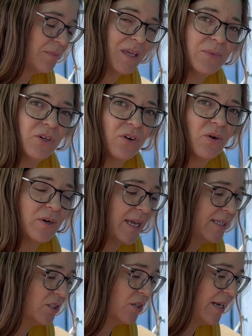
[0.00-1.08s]
maybe grow a
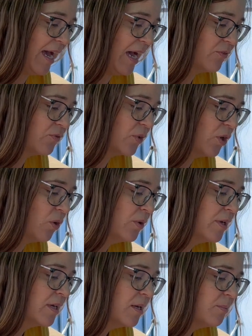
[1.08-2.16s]
nice good half row
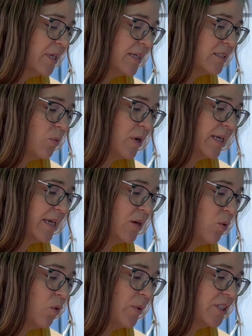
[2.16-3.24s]
because I want to get a
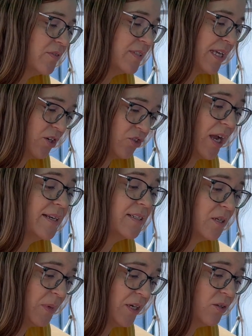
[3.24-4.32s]
whole bunch of sun-dried
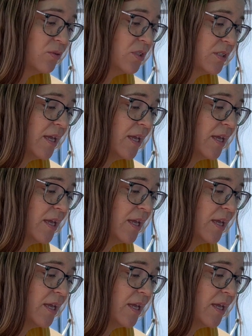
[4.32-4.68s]
tomatoes